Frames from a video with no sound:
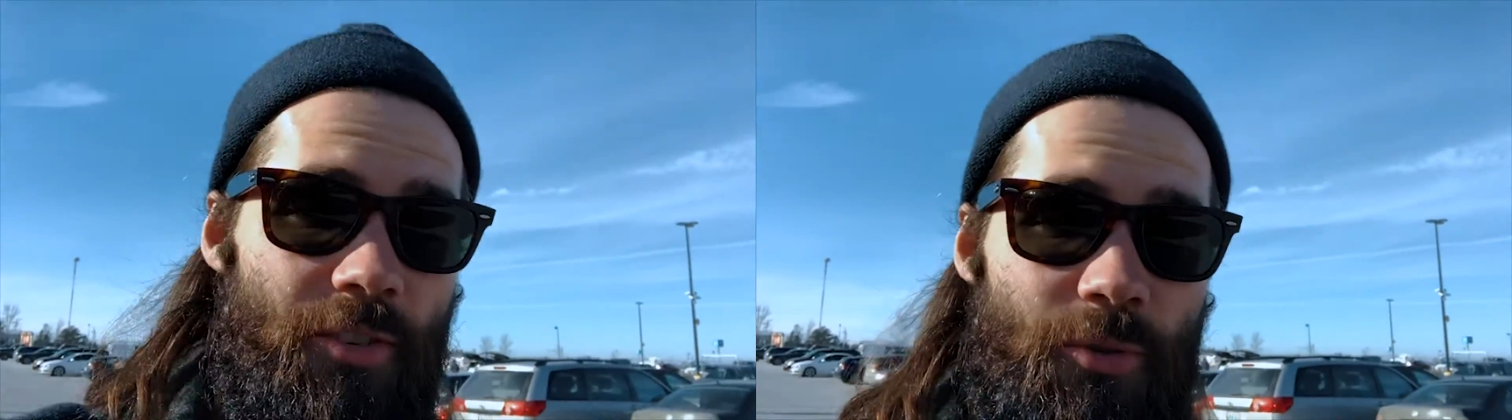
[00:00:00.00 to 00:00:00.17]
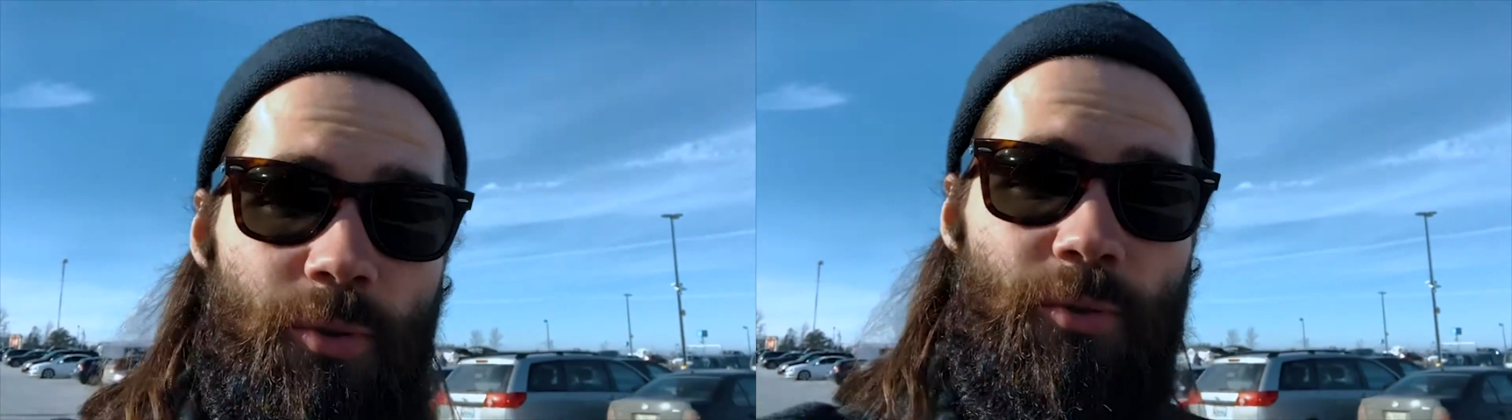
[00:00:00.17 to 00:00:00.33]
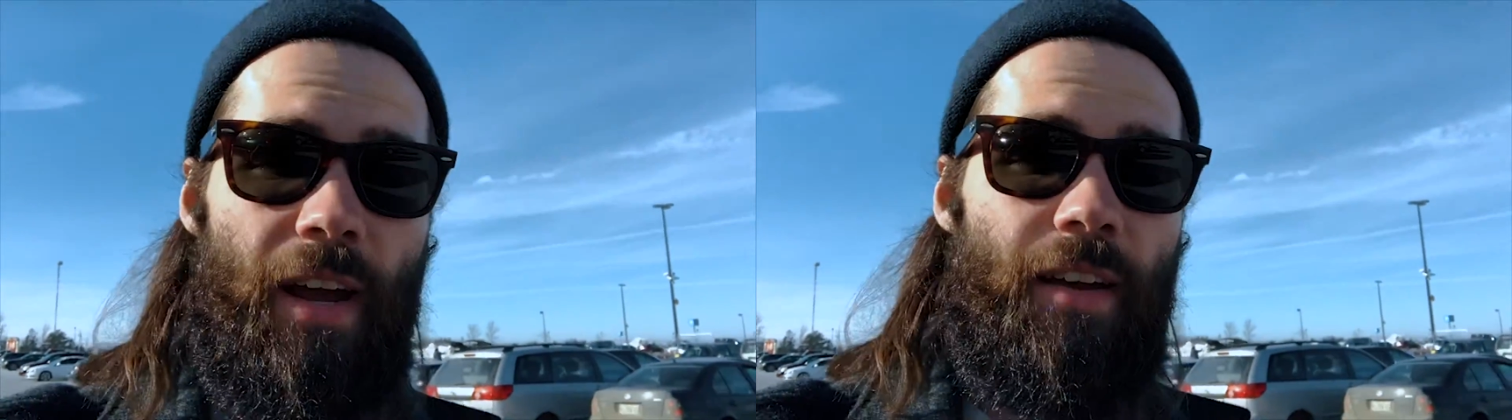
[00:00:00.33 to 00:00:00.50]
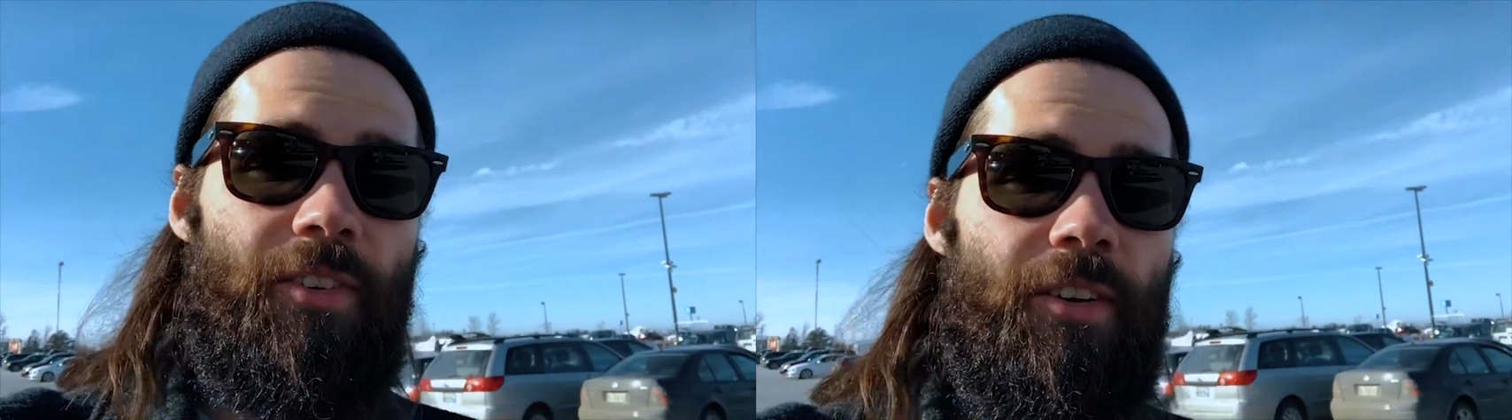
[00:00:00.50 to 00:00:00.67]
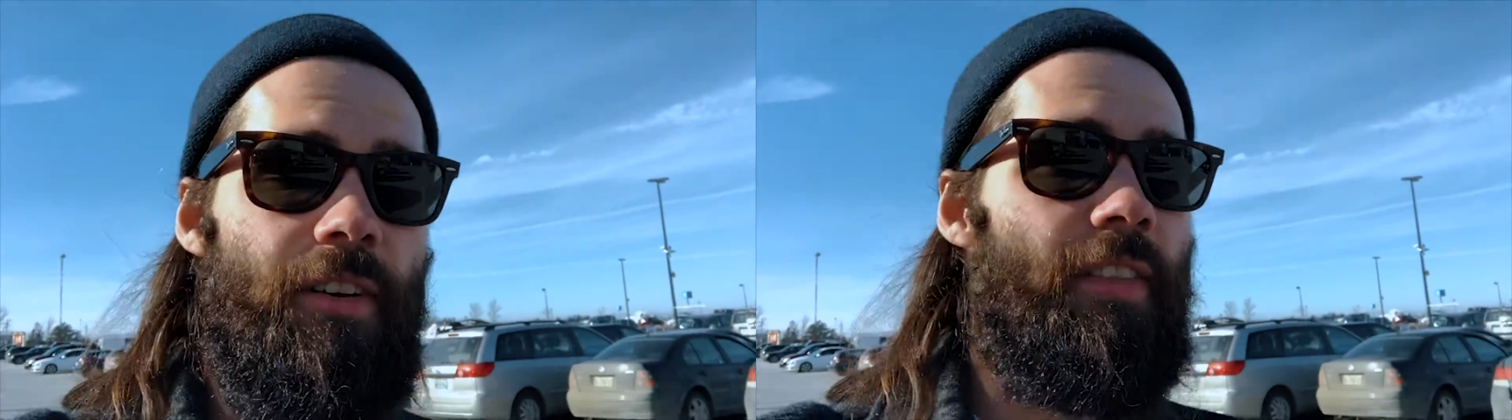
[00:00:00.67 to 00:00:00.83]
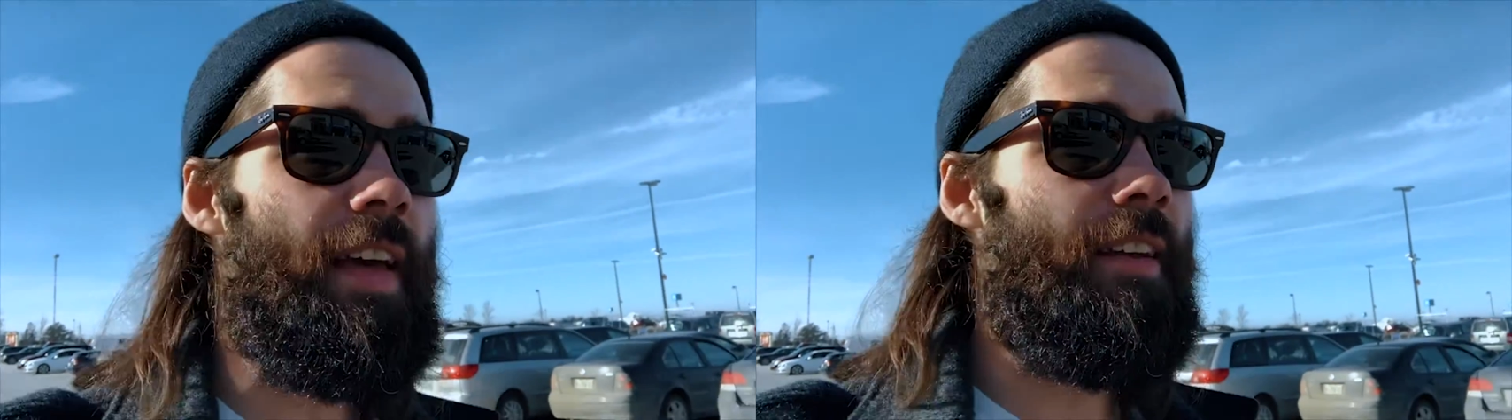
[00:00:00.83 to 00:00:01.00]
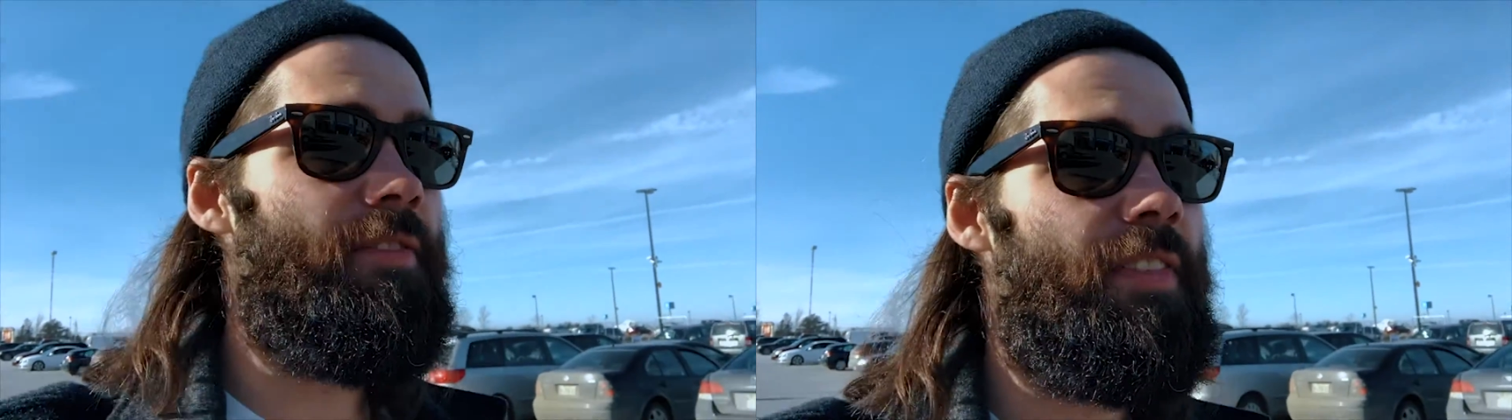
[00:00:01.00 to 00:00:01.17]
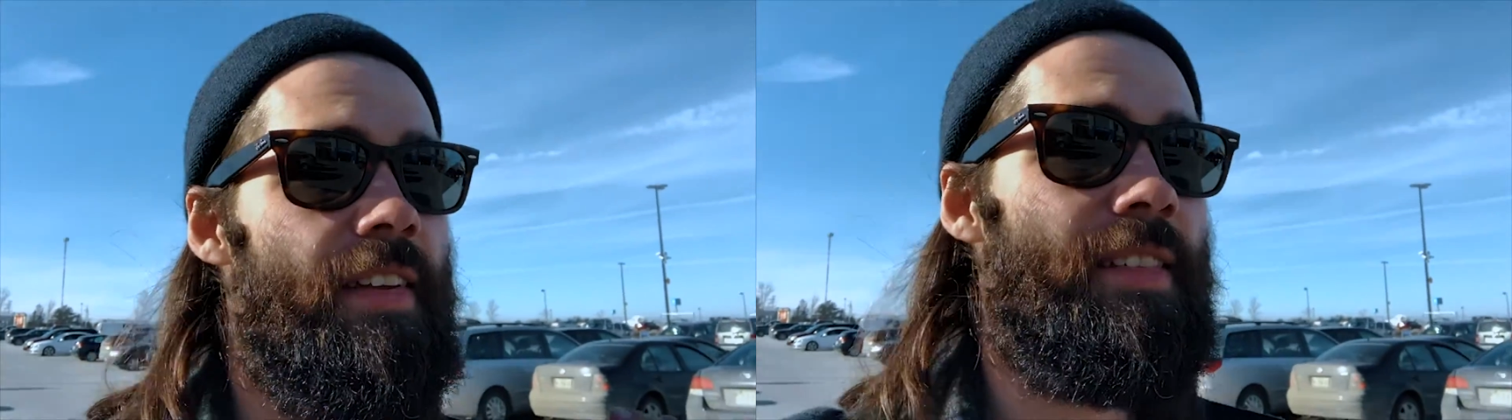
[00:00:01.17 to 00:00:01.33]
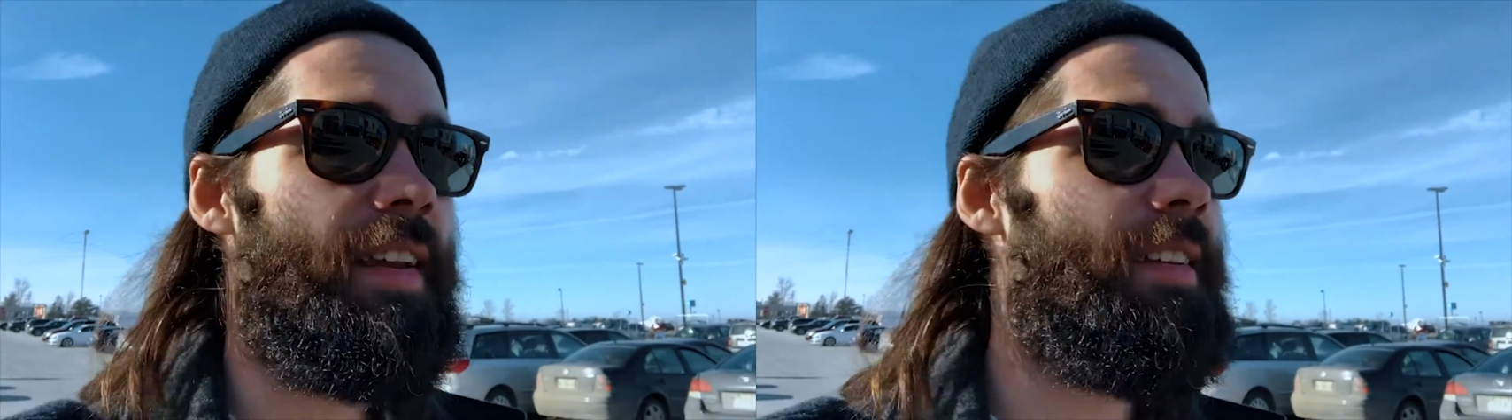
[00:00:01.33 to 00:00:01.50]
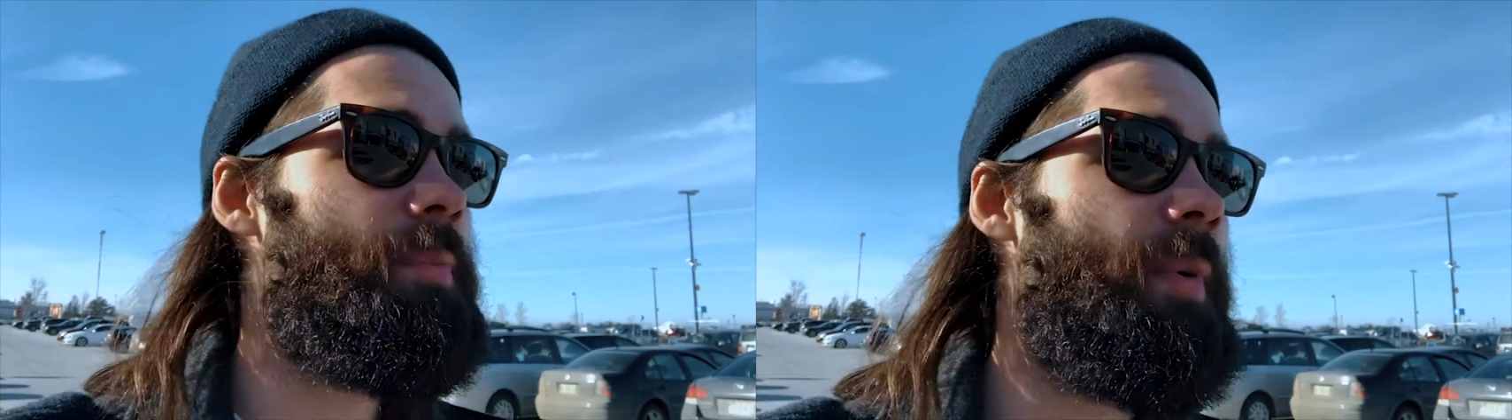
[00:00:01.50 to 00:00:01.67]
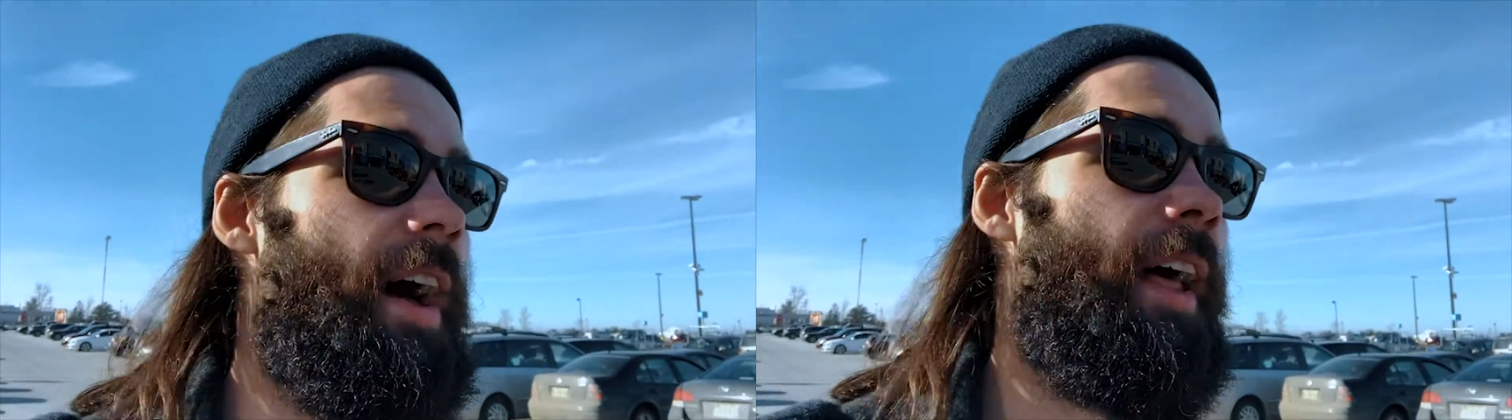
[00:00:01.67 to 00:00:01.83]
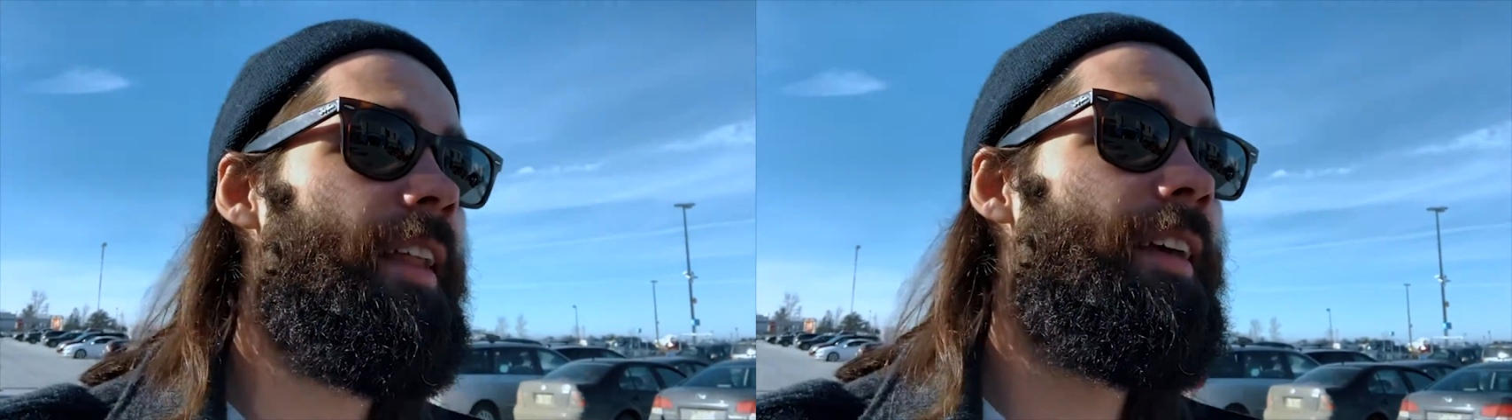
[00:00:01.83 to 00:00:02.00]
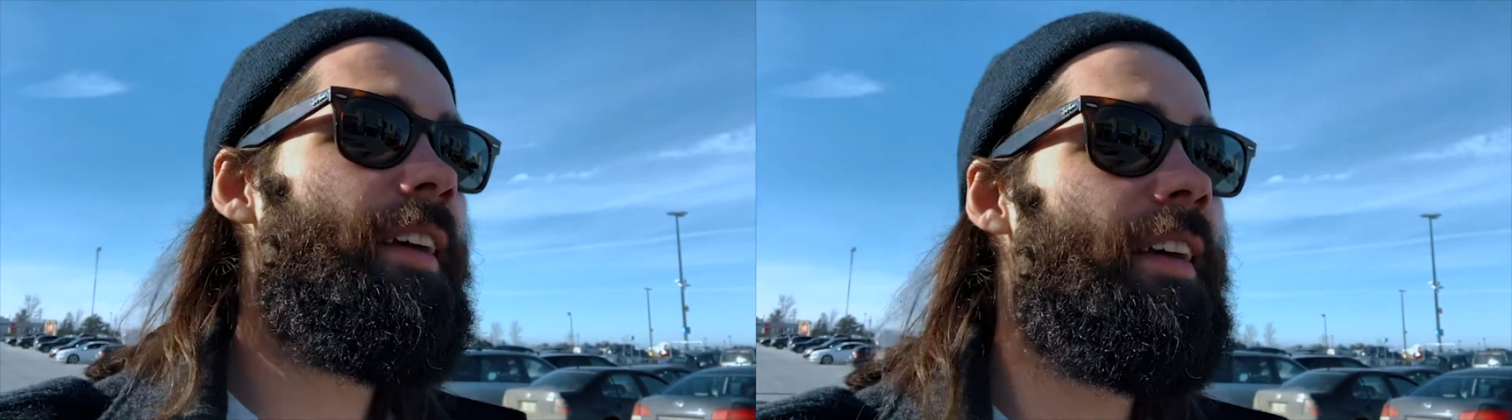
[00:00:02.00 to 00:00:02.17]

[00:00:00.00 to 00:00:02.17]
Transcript: screwdriver that fits that spot.